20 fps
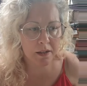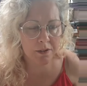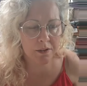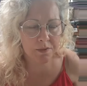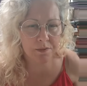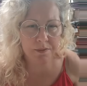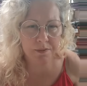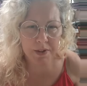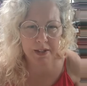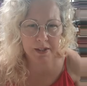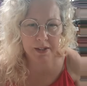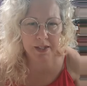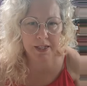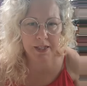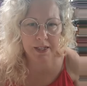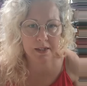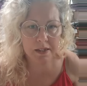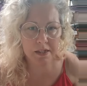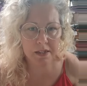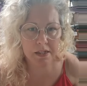
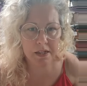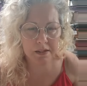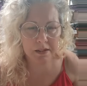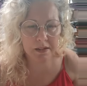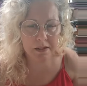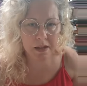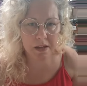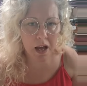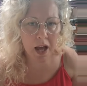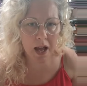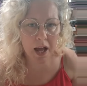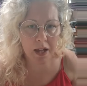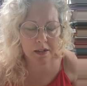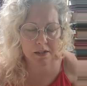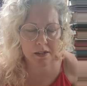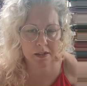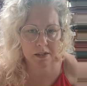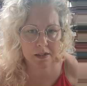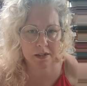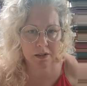feelings and
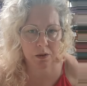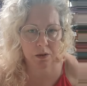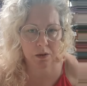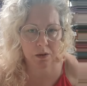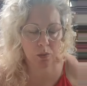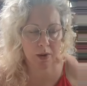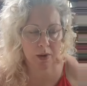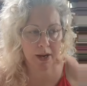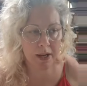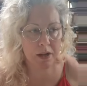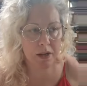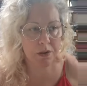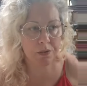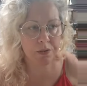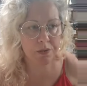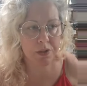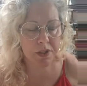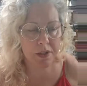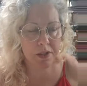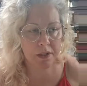thoughts
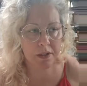around